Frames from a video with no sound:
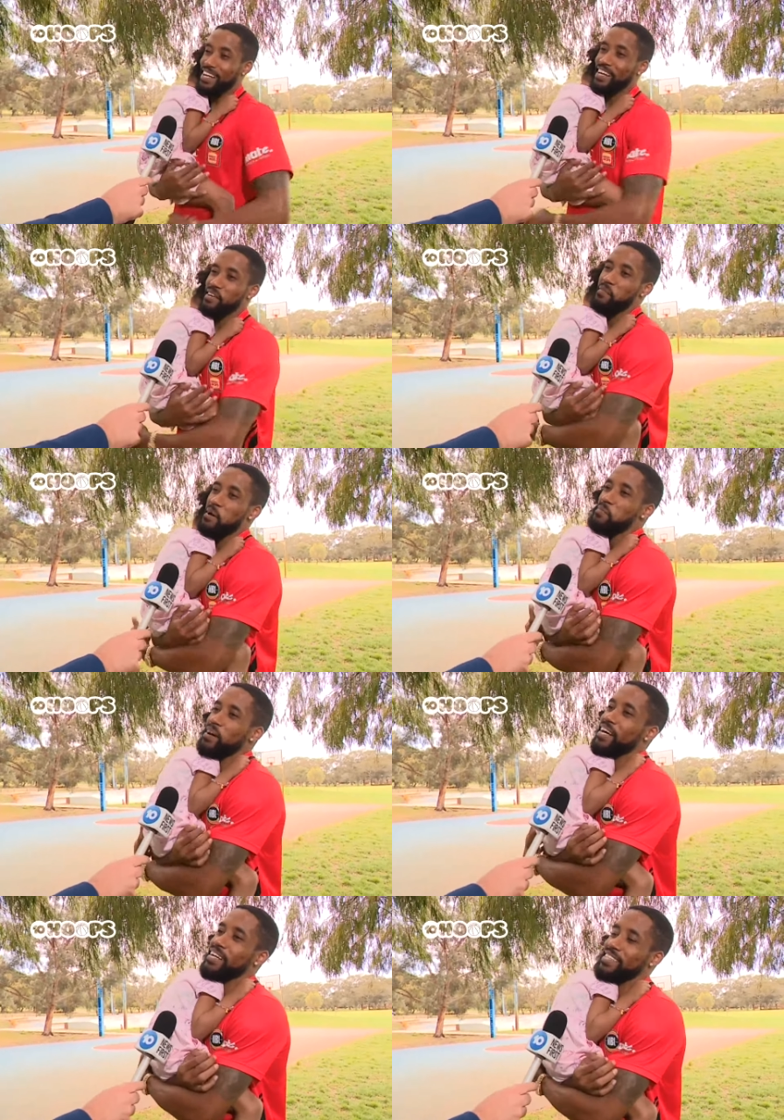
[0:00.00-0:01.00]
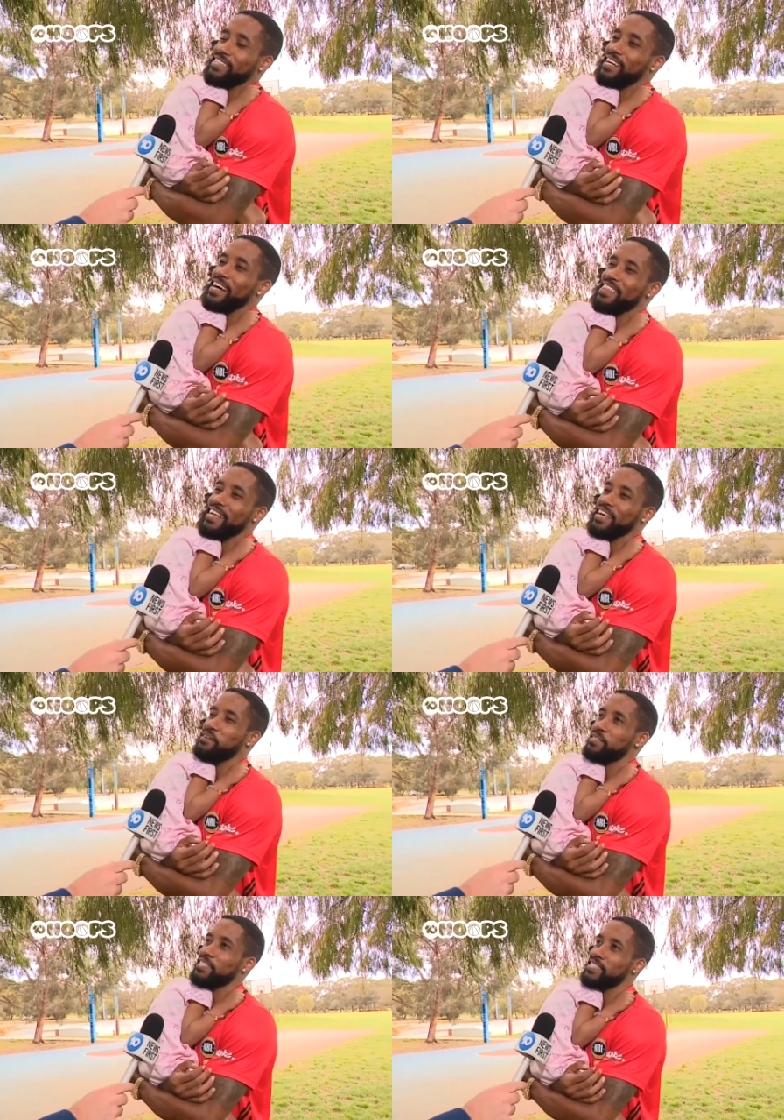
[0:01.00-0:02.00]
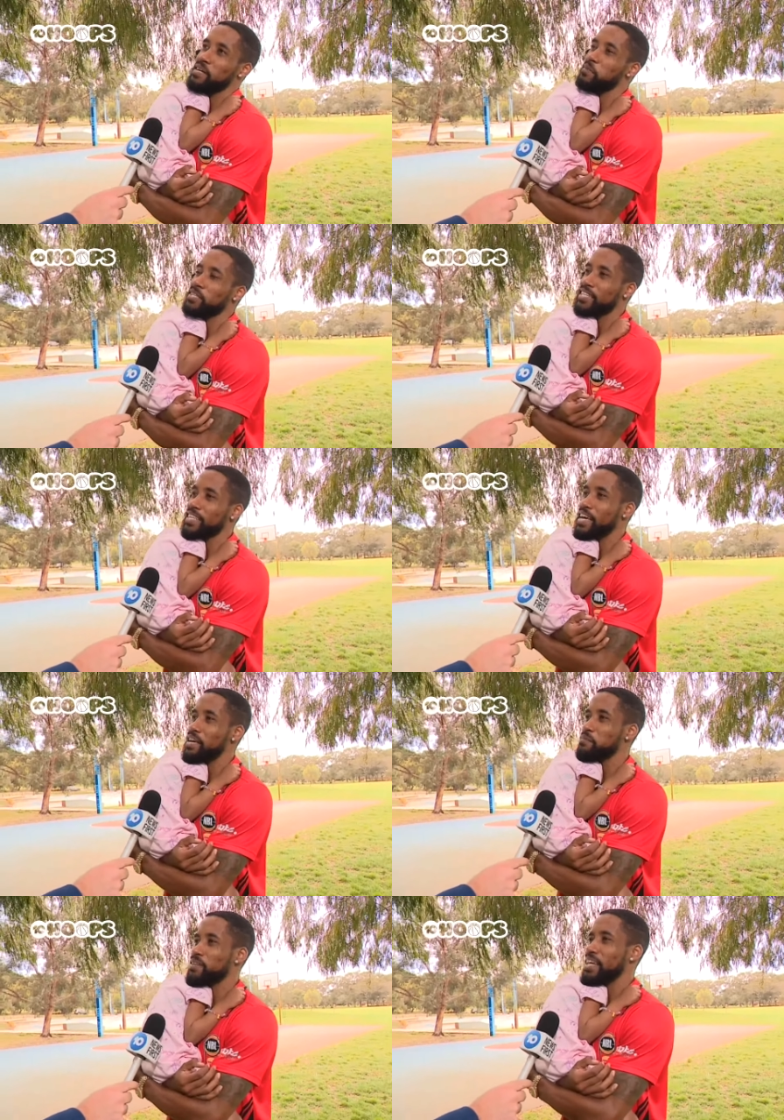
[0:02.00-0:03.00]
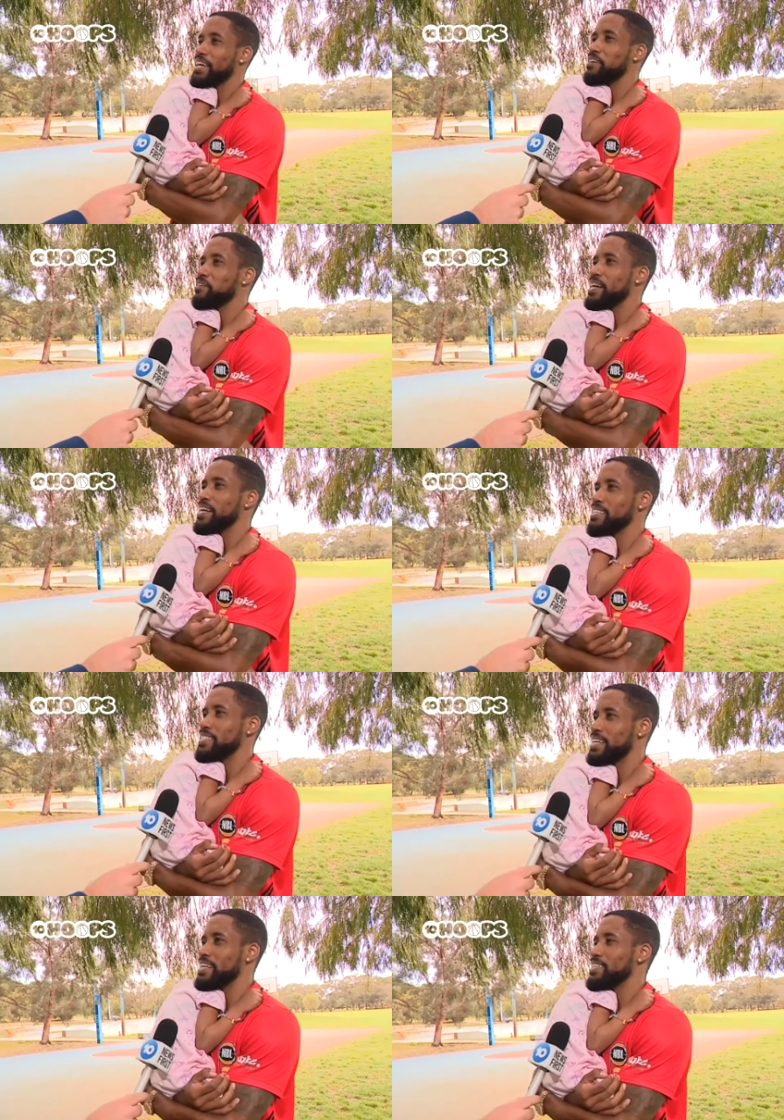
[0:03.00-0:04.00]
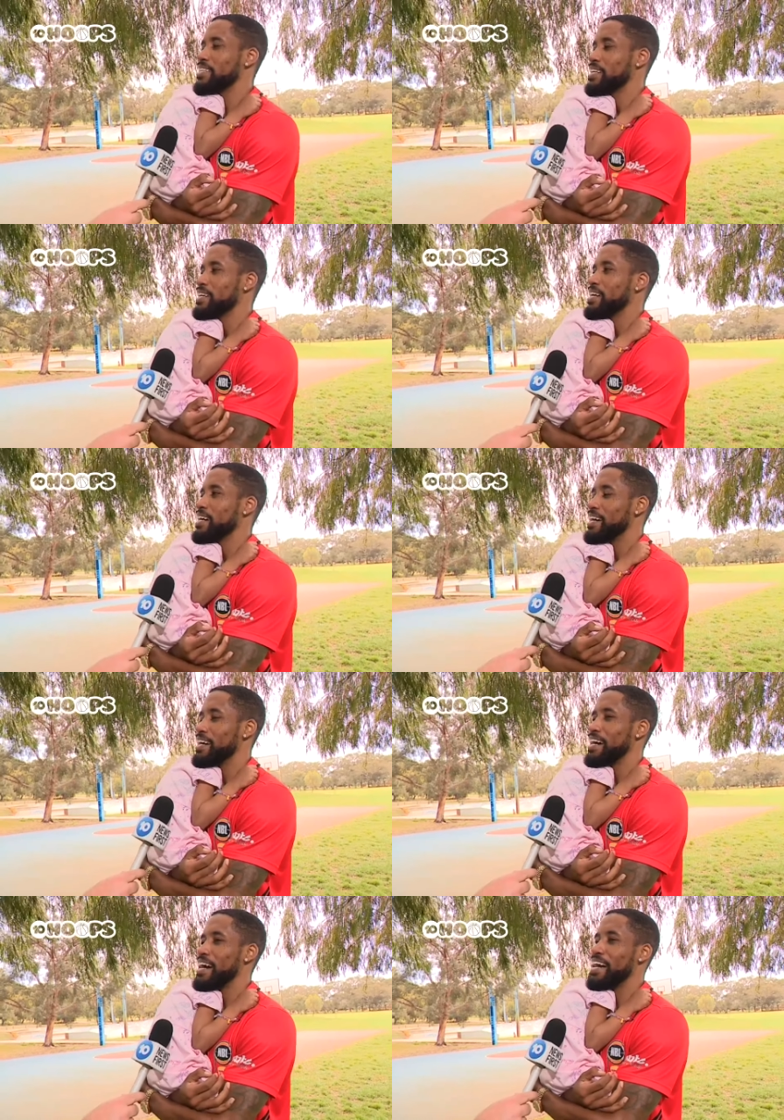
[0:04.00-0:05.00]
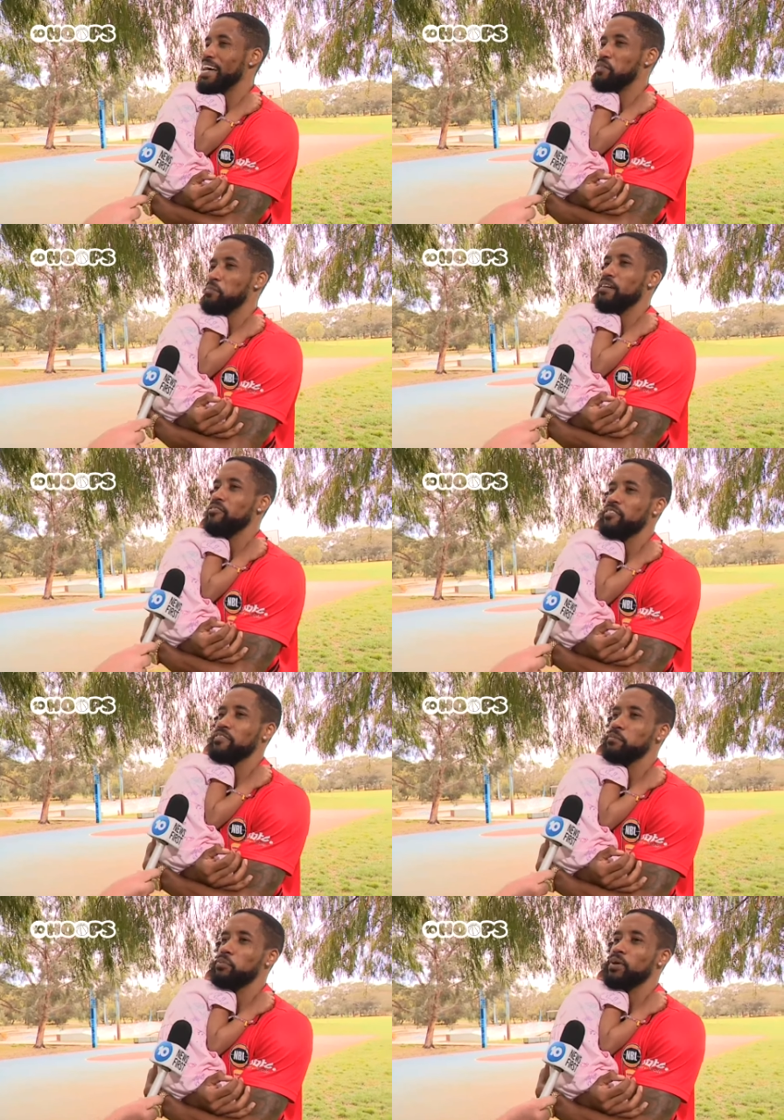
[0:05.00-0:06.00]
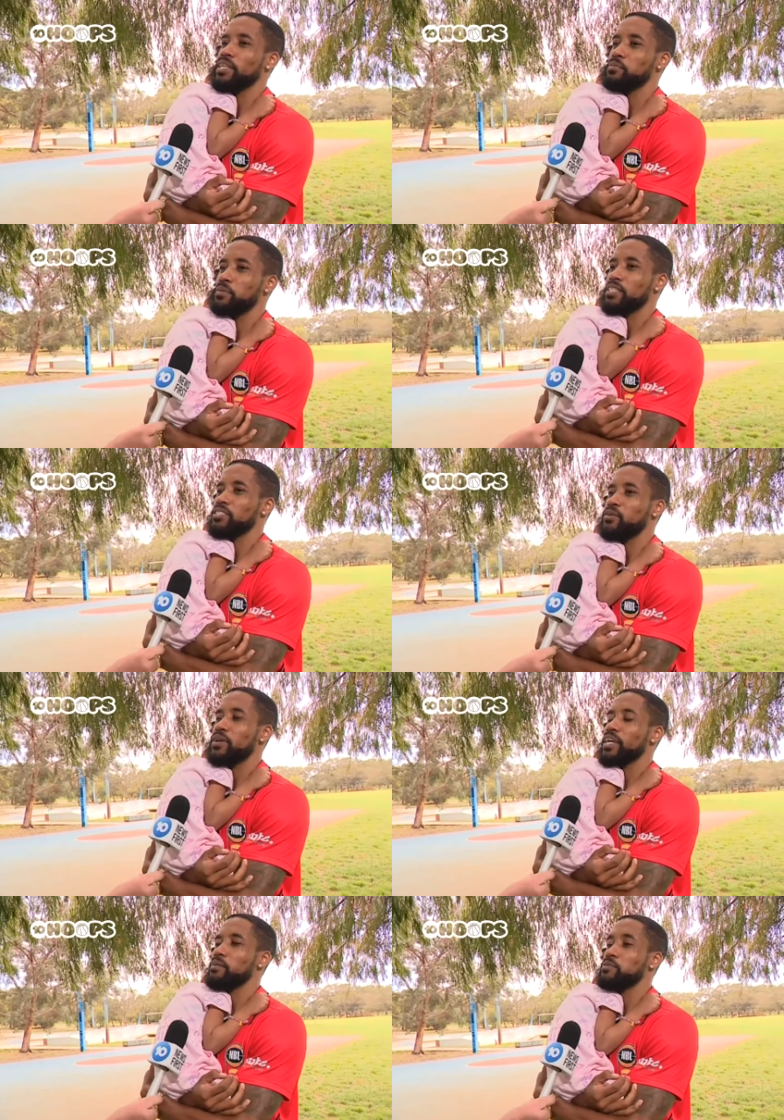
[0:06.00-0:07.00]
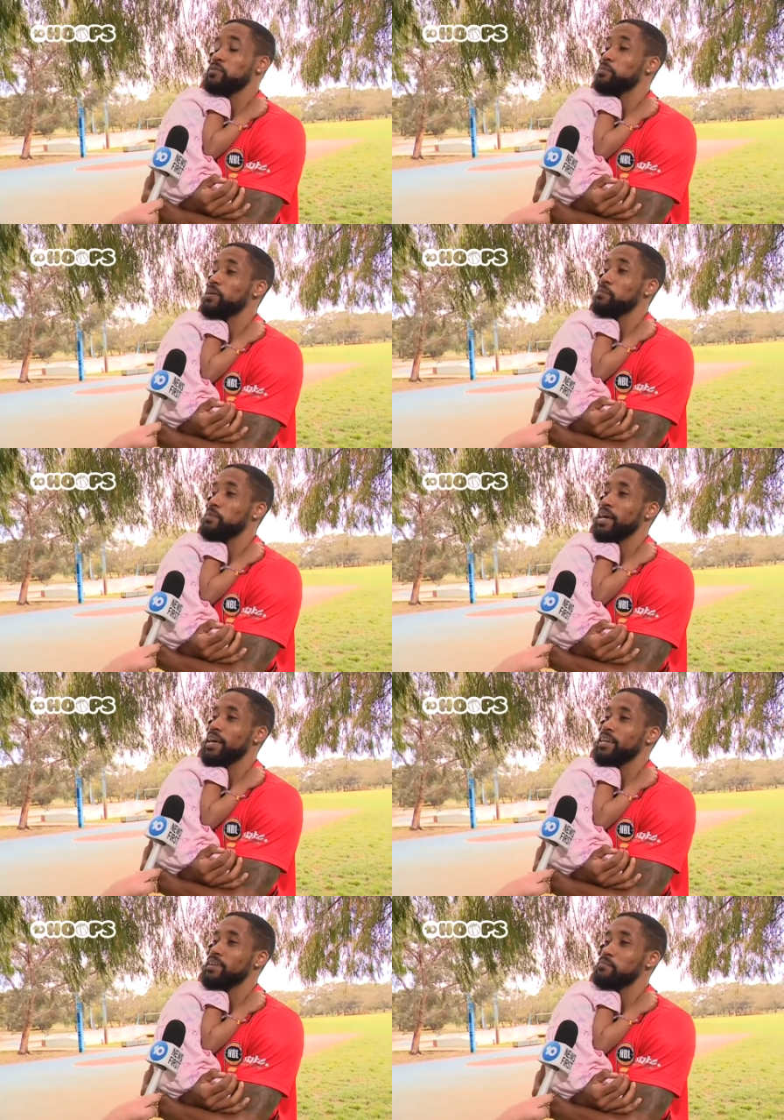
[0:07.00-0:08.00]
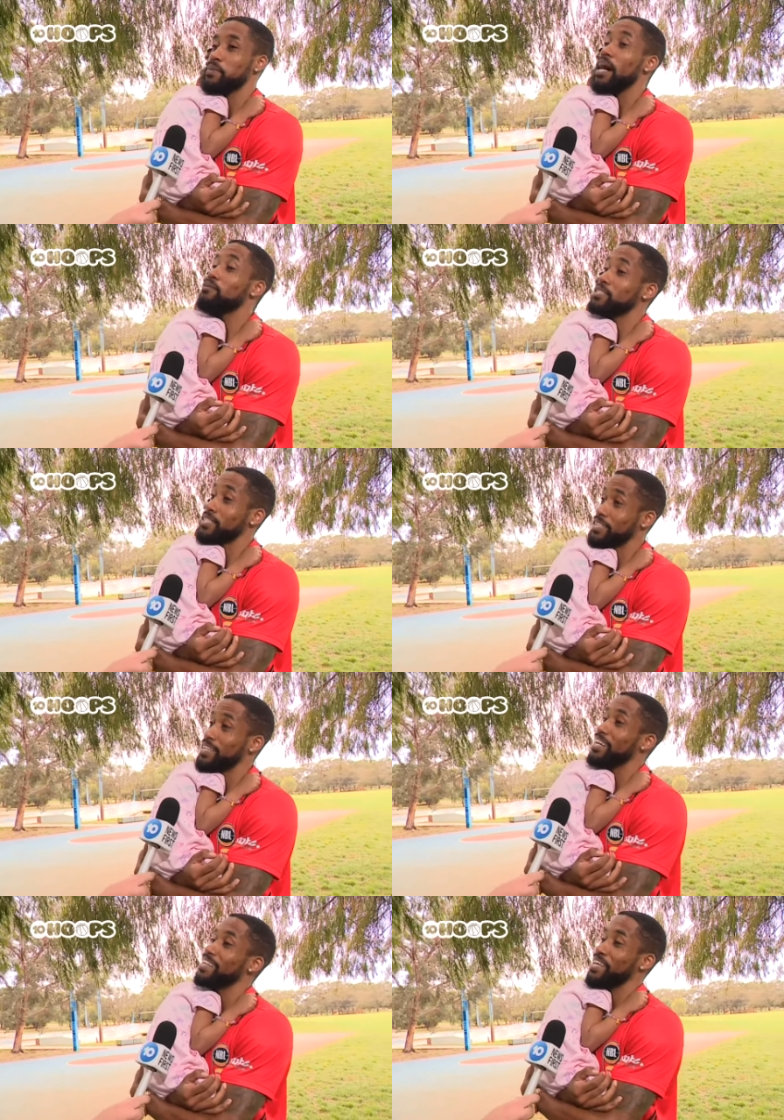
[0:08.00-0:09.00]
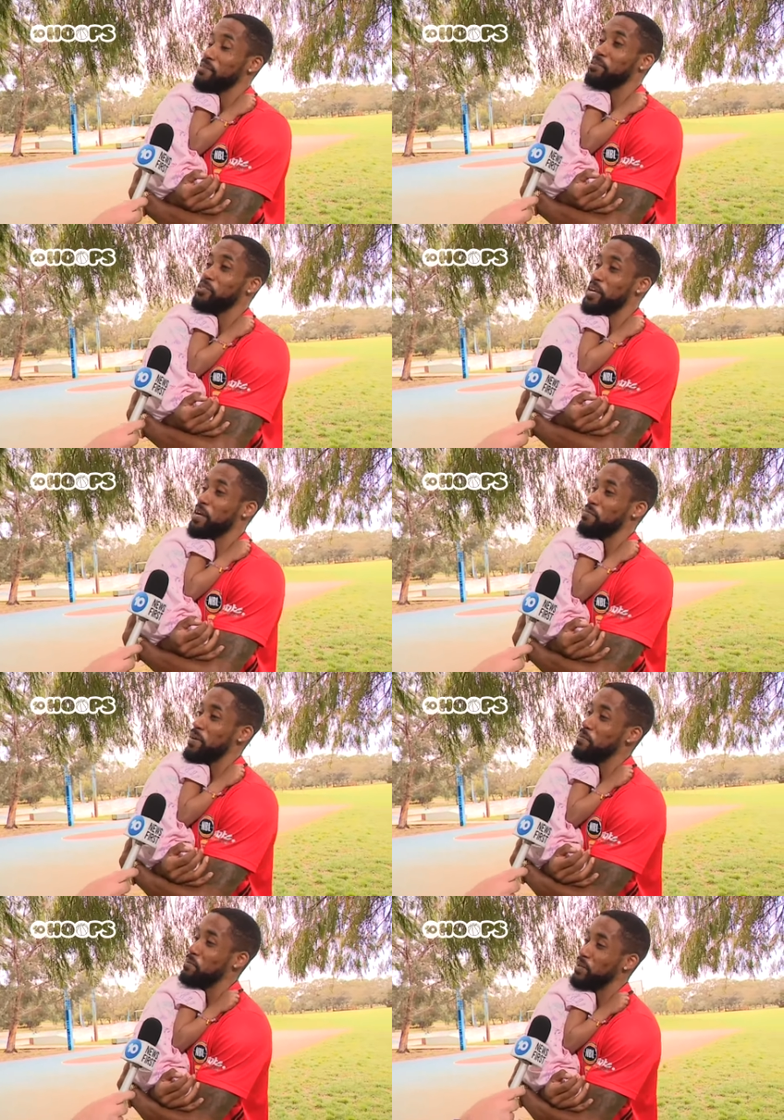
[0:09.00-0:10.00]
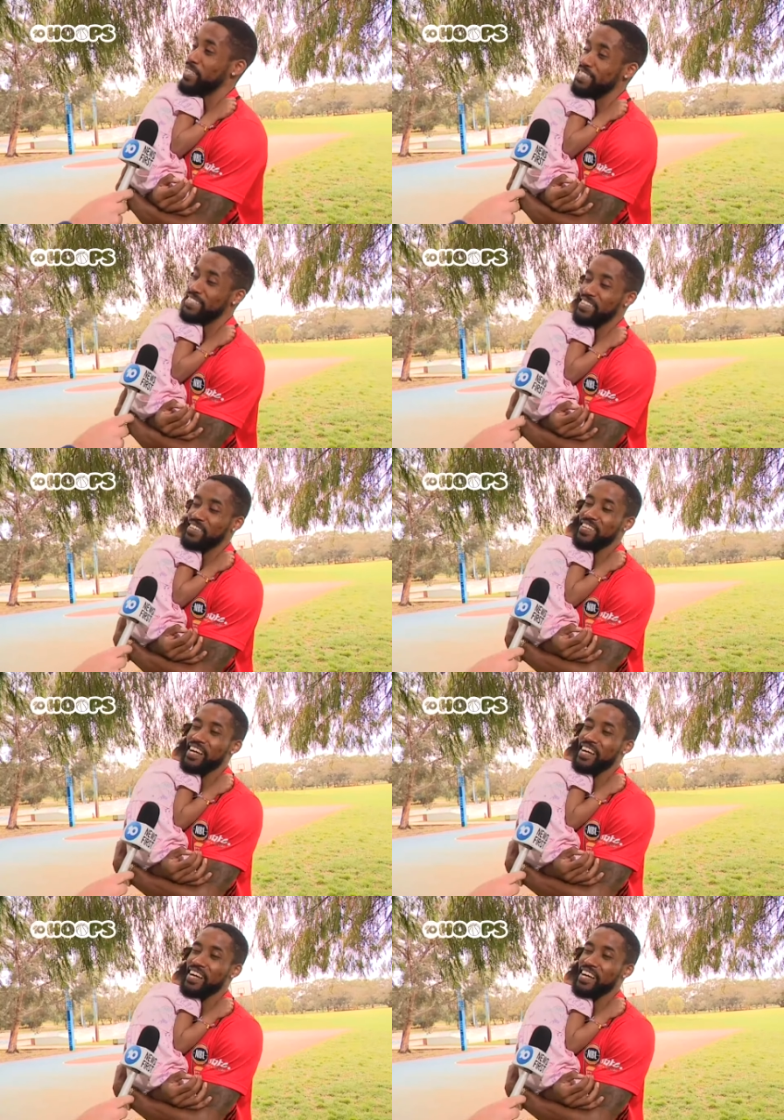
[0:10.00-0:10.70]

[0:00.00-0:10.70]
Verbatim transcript: uh, in my mind, I think it was a summer league game in like grade 10. Uh, I had about 50 points, but the scorekeepers were pretty bad. But I was good at keeping track of my own points, so